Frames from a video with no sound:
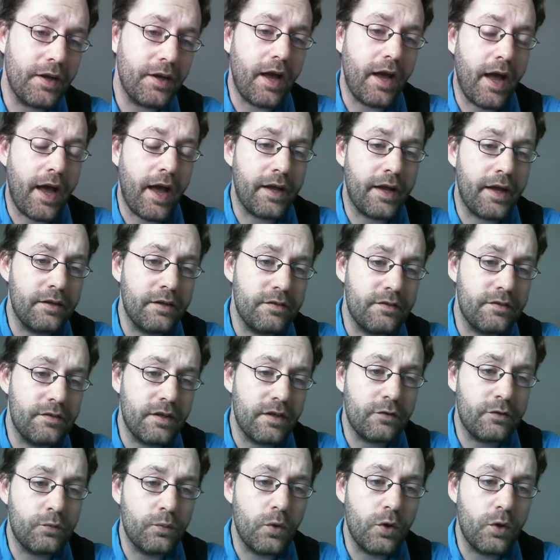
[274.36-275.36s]
and
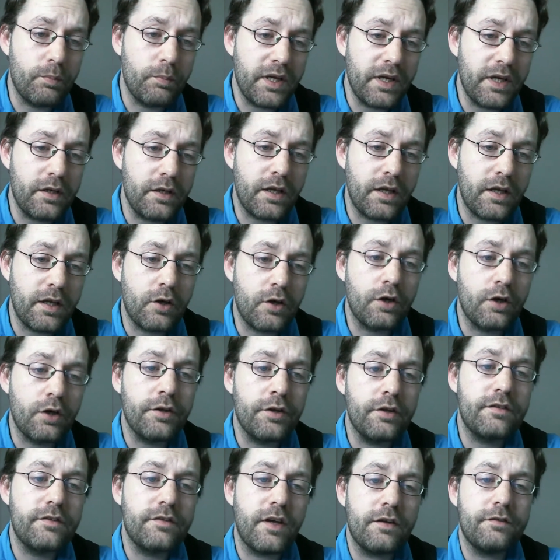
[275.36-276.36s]
this will mean that on the
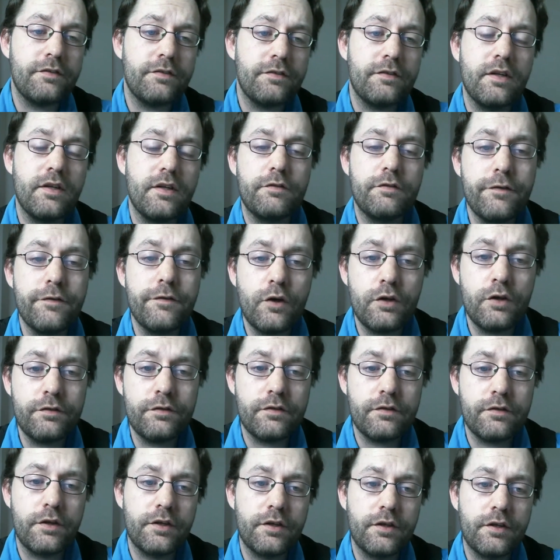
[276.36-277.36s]
testnet,
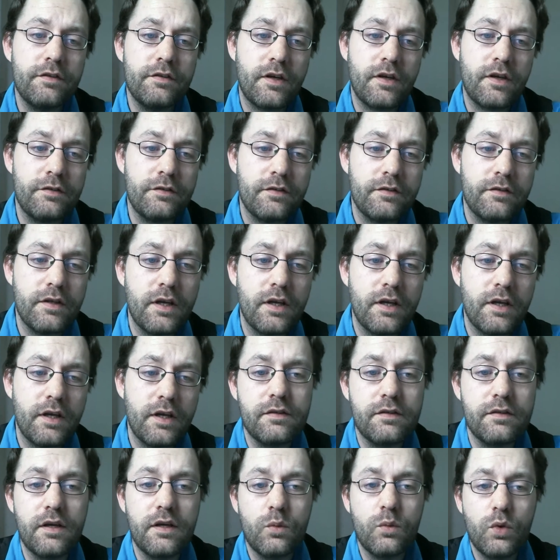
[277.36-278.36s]
first on the testnet,
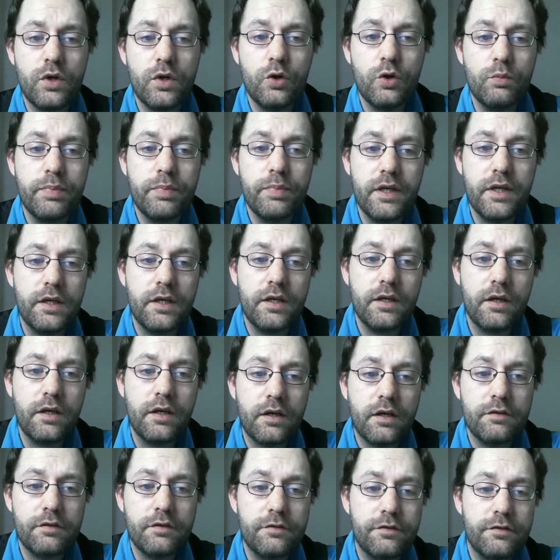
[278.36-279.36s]
there will be
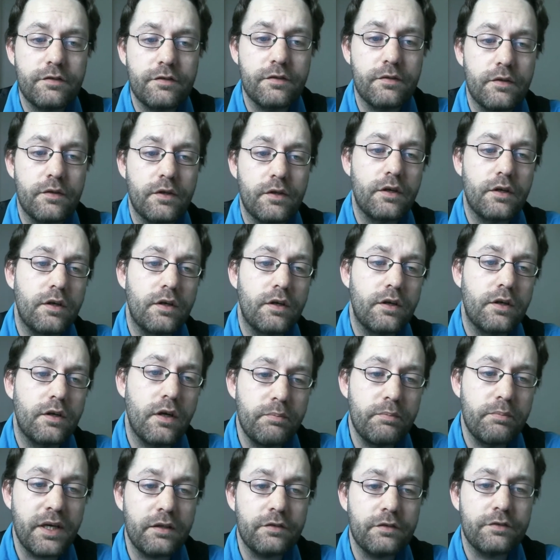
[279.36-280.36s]
a
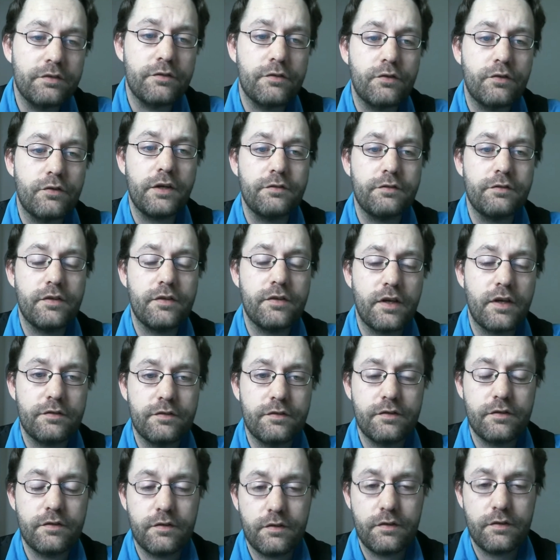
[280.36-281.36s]
big stress
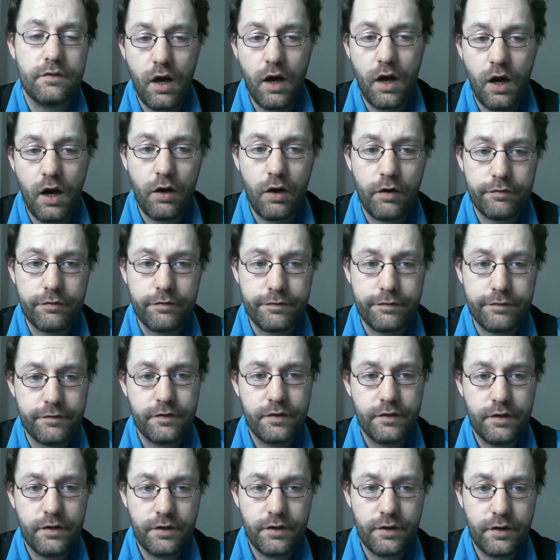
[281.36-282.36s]
test of
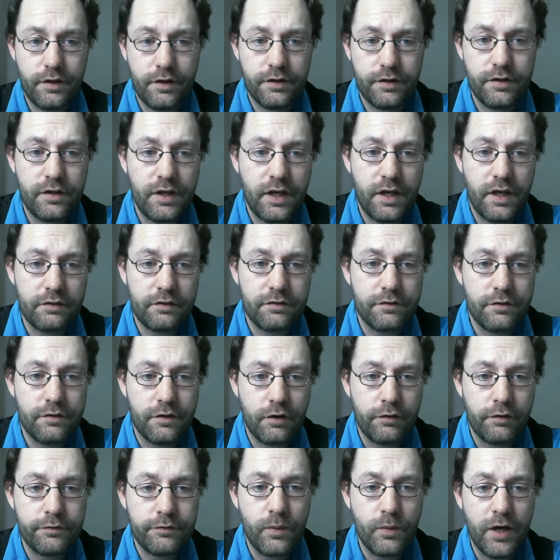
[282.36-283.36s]
the NXT
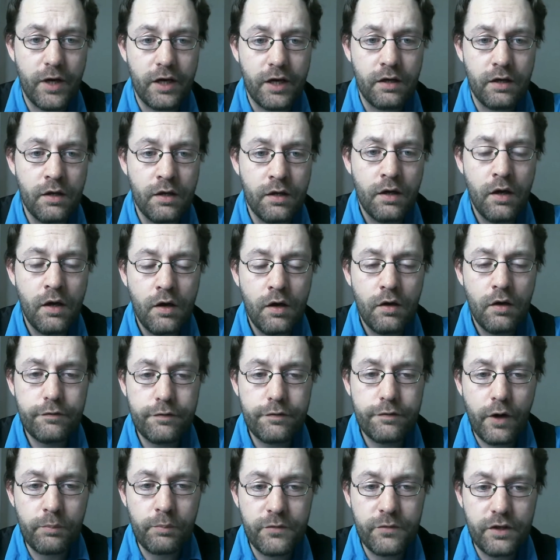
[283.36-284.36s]
software.
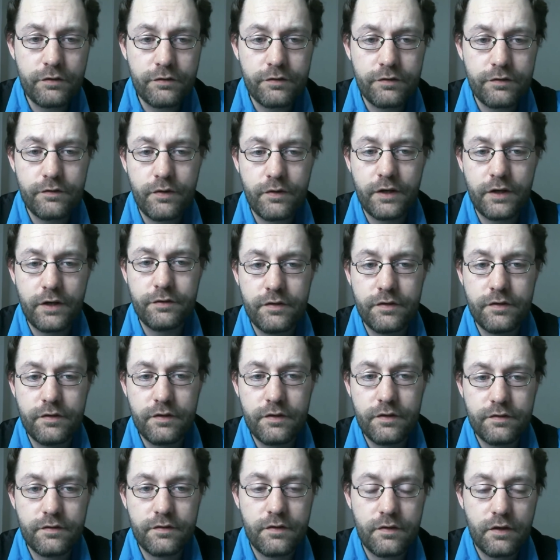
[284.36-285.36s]
From this stress
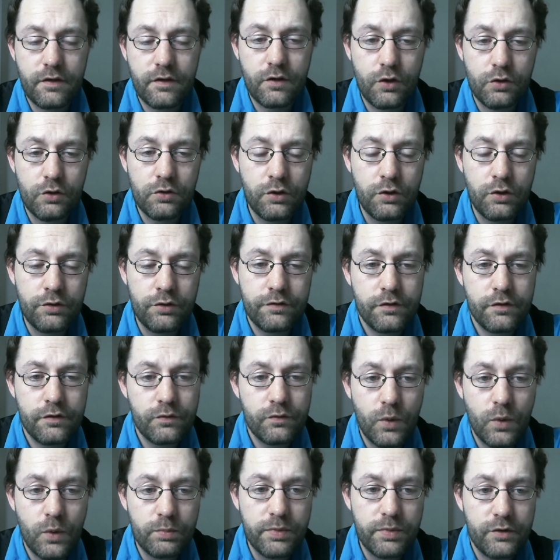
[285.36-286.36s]
test, the conclusions
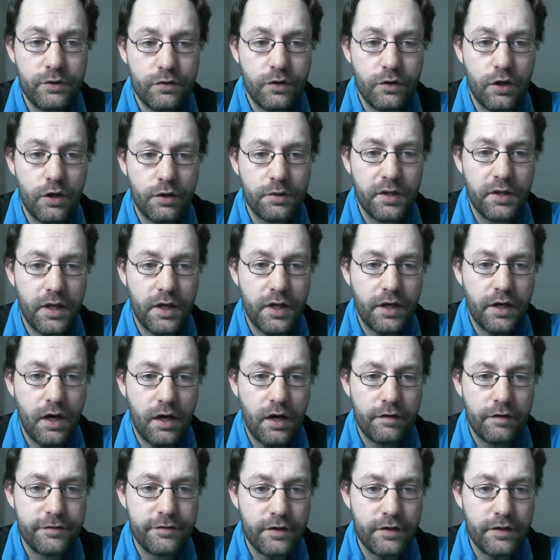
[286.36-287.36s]
will be drawn, and
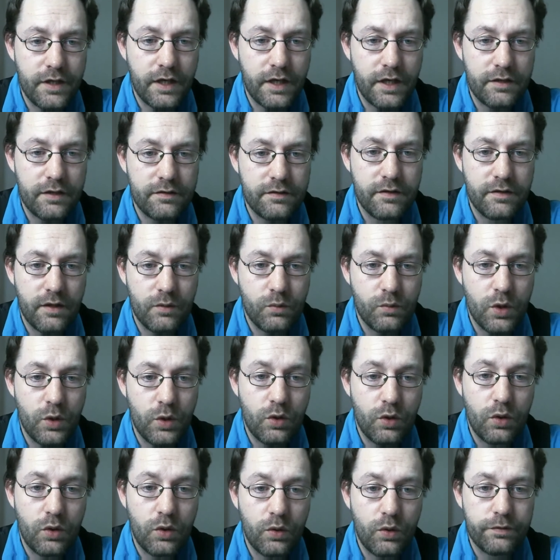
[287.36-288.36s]
after that there
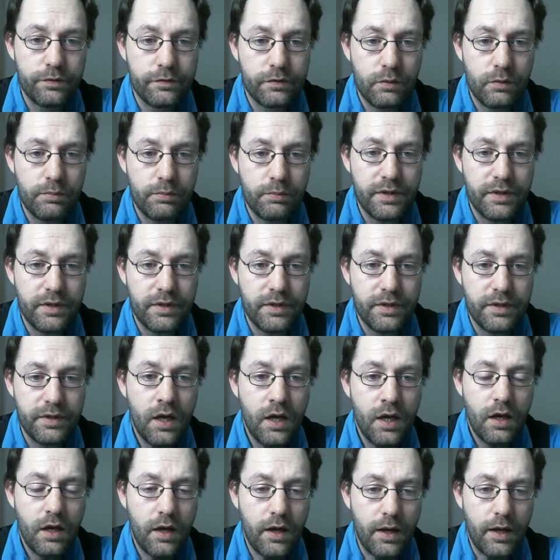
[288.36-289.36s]
will also be
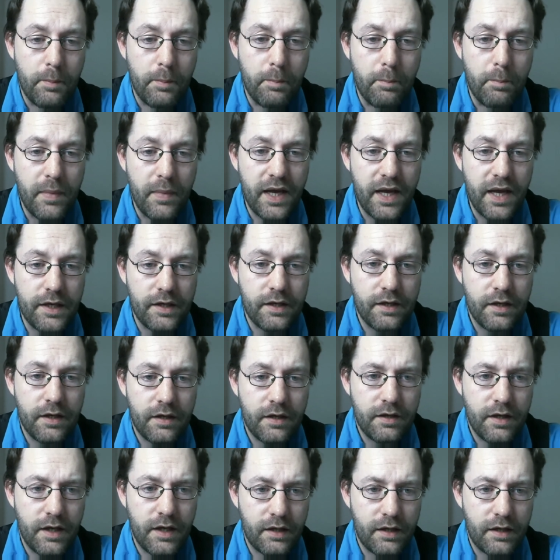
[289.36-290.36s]
a
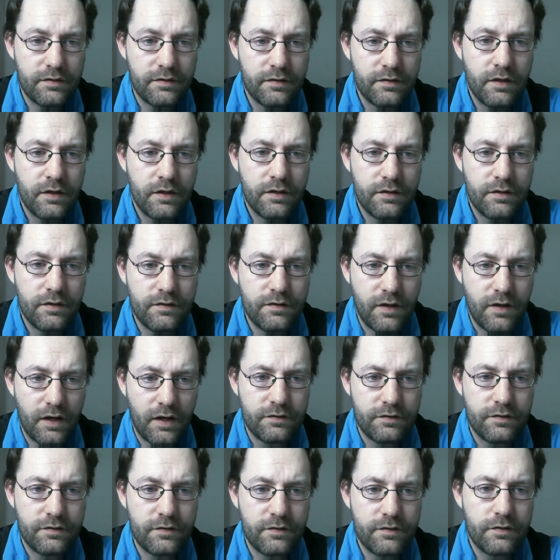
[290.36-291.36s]
mainnet
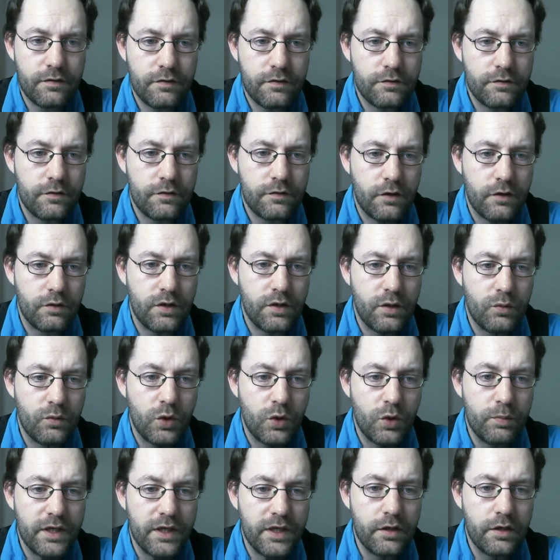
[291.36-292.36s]
test. So there
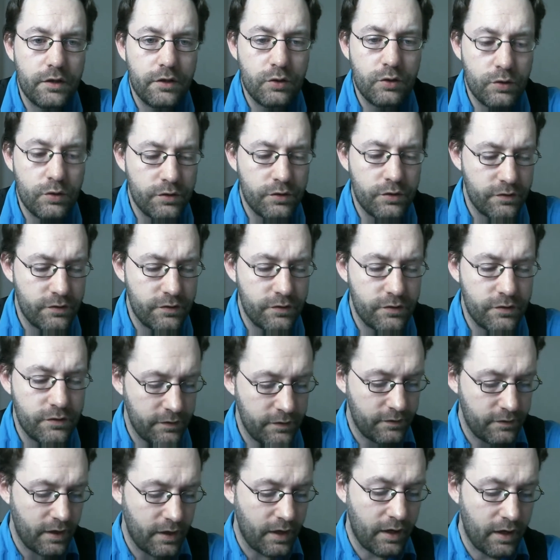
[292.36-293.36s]
will be a huge
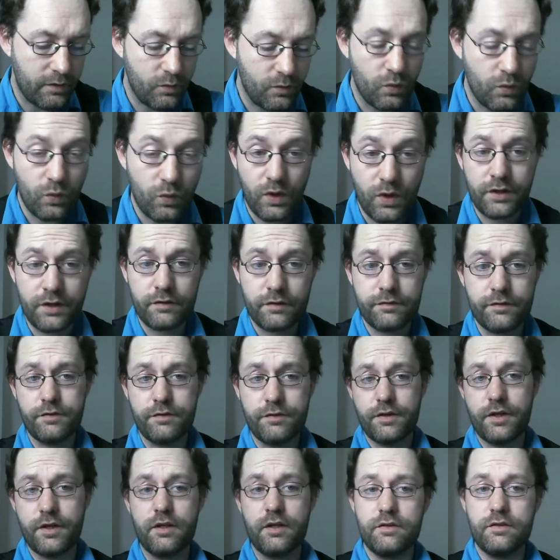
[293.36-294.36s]
test, and one of the
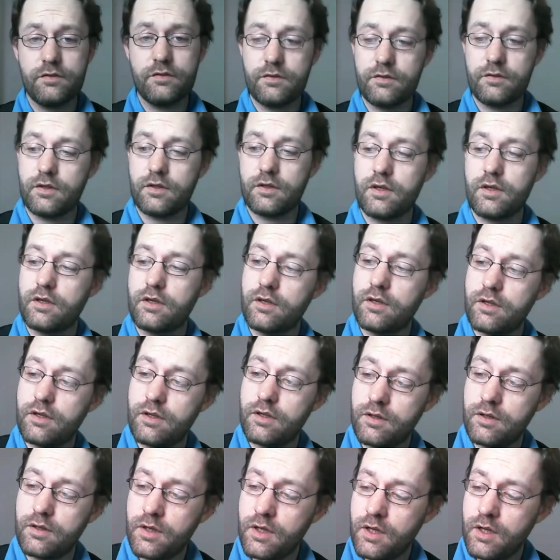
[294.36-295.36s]
things
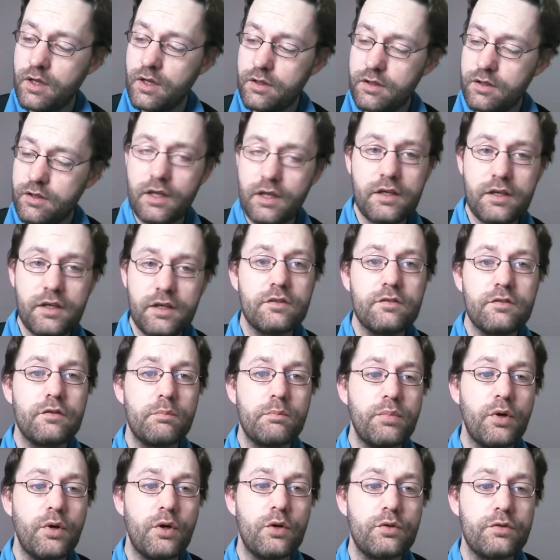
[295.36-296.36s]
that it's
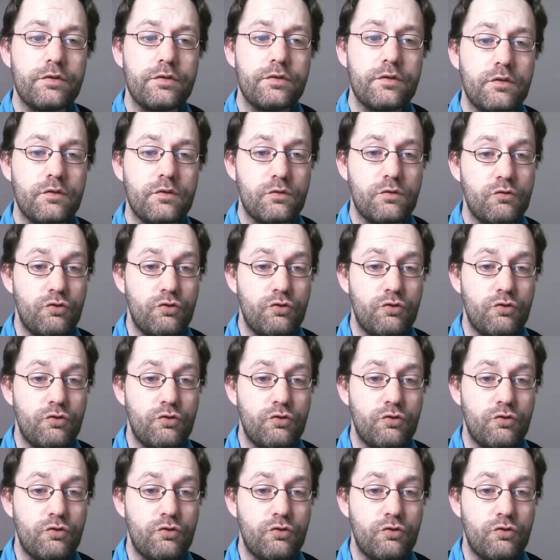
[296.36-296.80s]
supposed